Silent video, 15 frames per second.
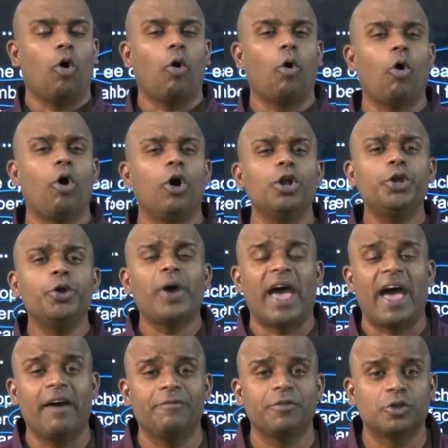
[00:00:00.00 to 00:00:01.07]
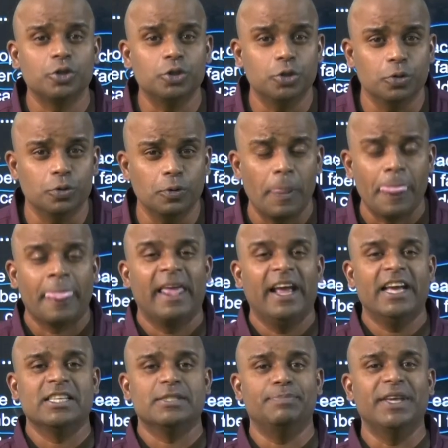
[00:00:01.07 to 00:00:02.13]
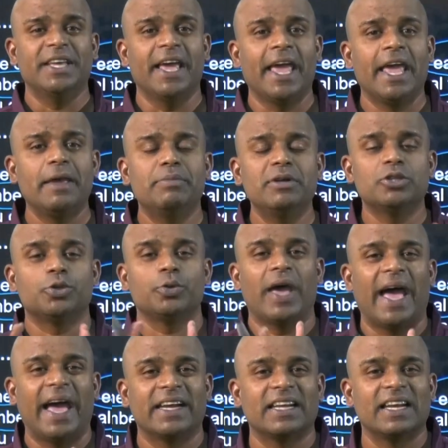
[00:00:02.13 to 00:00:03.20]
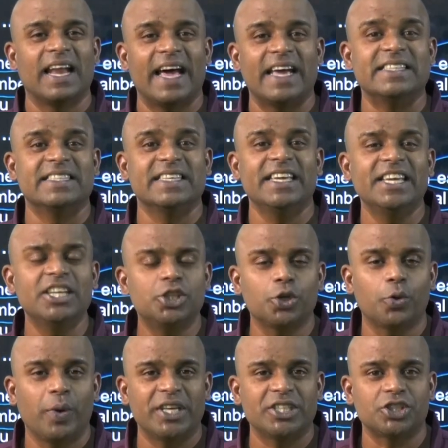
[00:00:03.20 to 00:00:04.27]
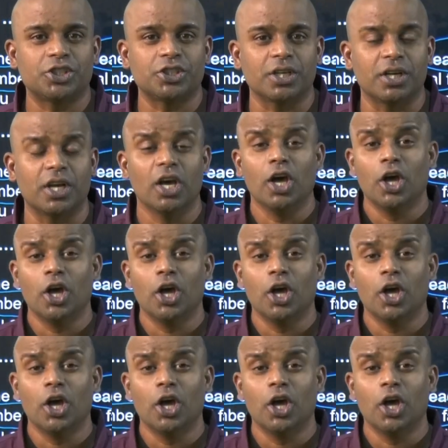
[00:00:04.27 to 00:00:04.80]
All you have to do is be able to analyze each question,